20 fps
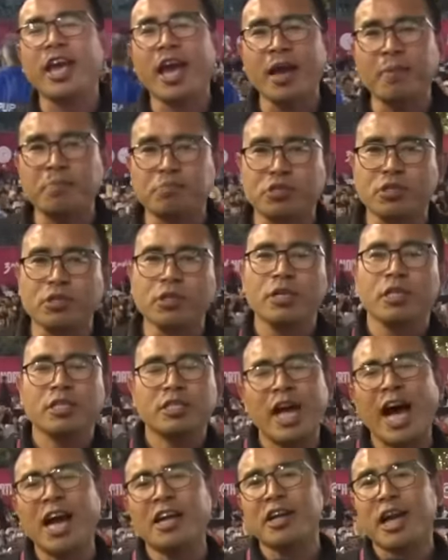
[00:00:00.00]
games
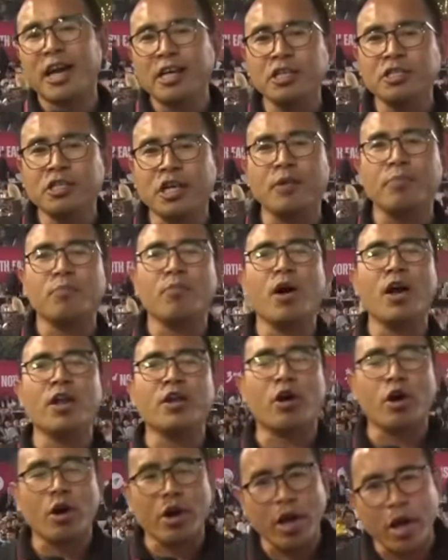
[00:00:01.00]
third edition
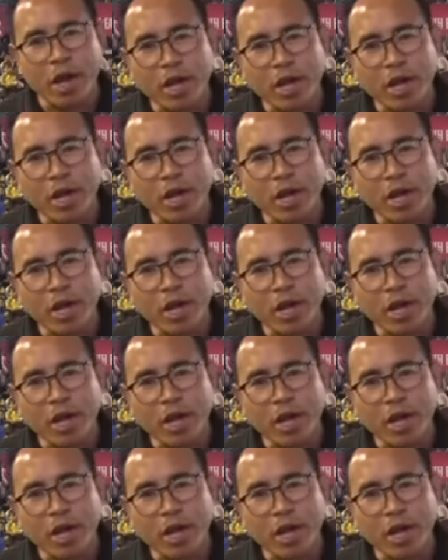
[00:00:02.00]
muan